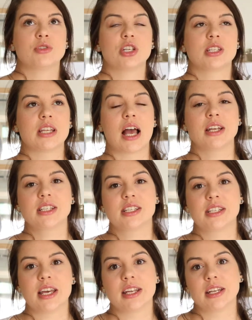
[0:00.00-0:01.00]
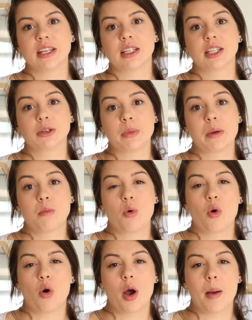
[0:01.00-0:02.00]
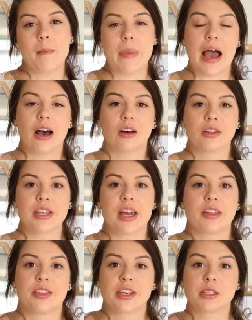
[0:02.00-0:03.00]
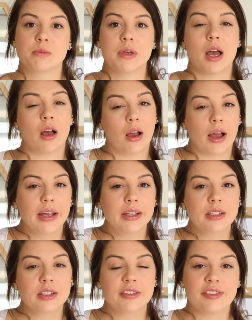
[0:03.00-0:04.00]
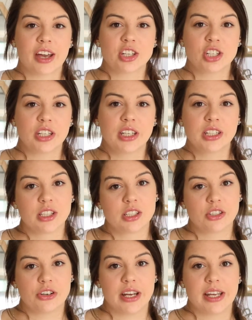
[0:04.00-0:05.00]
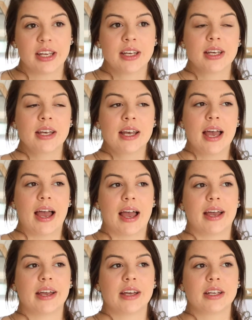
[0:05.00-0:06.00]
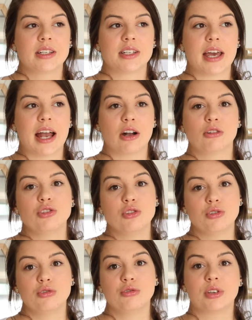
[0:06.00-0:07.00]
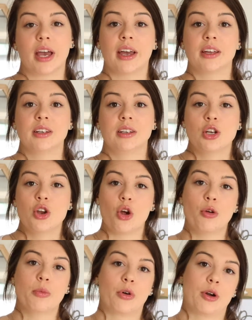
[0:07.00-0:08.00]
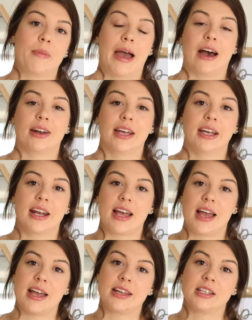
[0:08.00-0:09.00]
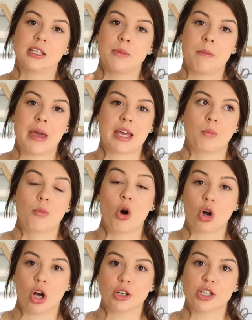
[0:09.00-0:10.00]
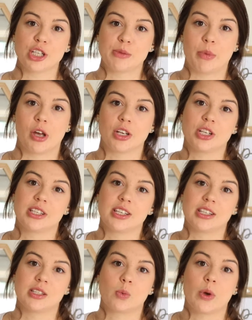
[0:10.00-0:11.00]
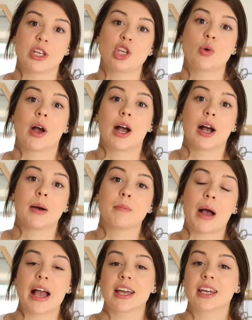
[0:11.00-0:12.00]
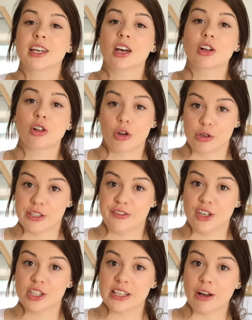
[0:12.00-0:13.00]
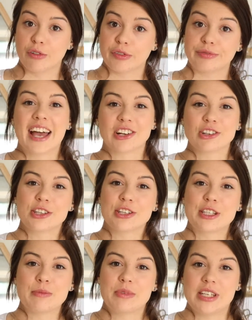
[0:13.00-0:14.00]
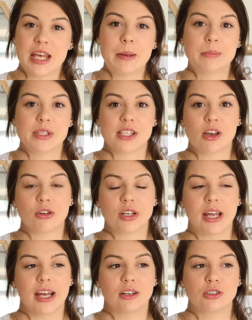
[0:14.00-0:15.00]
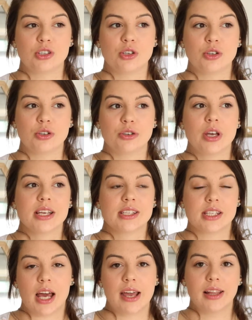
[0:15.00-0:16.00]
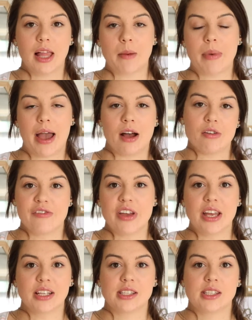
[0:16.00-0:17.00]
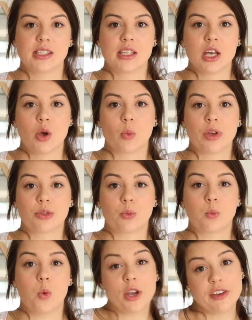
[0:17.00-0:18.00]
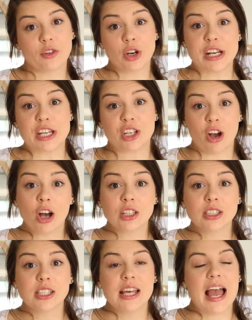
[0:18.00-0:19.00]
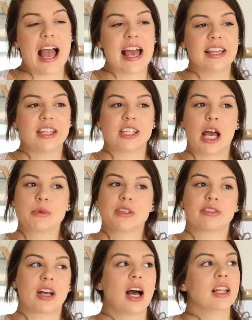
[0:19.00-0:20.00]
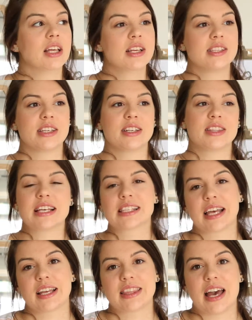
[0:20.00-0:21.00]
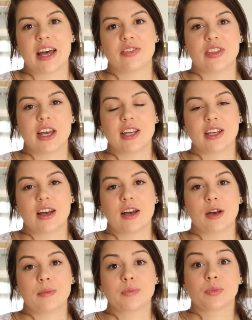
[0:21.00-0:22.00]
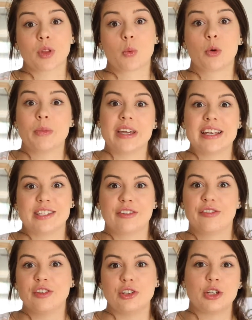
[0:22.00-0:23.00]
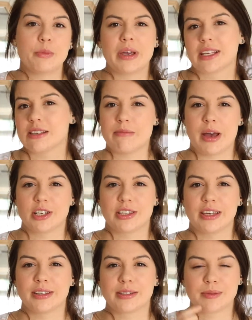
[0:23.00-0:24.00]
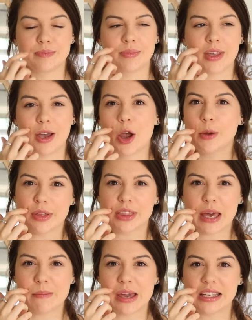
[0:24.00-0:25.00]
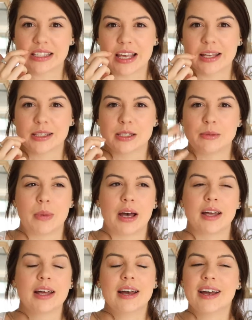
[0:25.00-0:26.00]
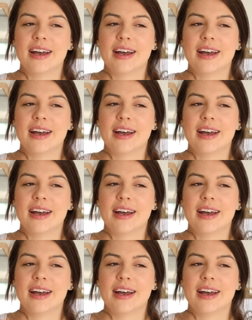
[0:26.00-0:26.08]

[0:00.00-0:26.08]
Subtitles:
just understanding a little bit more about the ethics behind the fashion industry and how you can know more about it and make more conscious purchases when you are buying clothes for yourself. And also some tips on how to style up outfits with what you've already got and the types of colors and things like that that would be easier for you to mix and match things. I hope that that makes sense, but